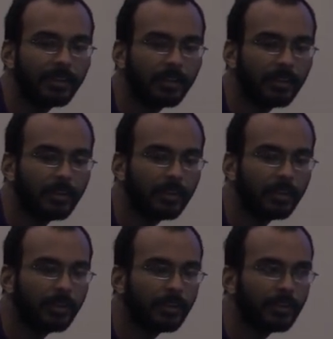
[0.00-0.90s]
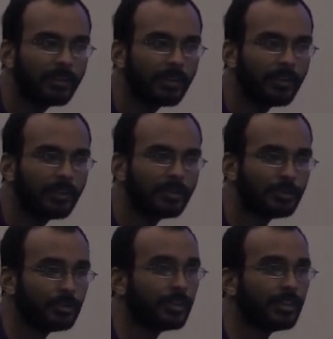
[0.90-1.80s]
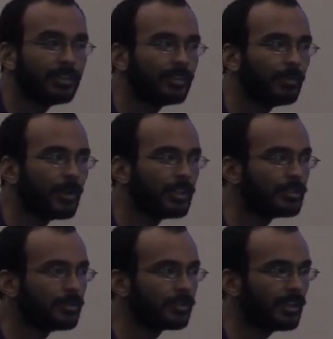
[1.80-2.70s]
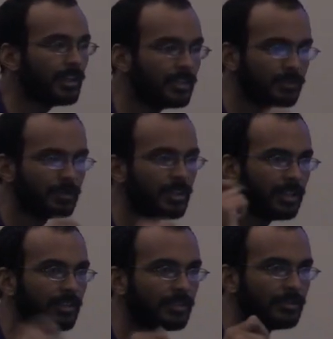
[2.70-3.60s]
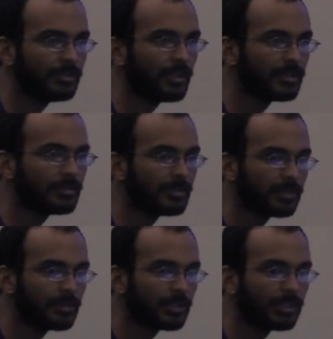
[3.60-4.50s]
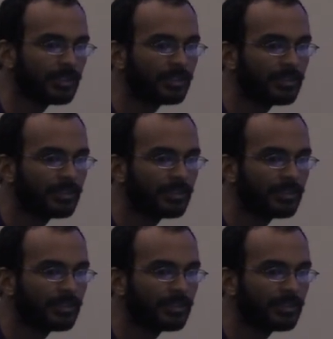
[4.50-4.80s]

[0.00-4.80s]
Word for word: Okay. Yeah. It should. Oh, when the shooter light shooter is green, itself. it should also be rumbling. Okay.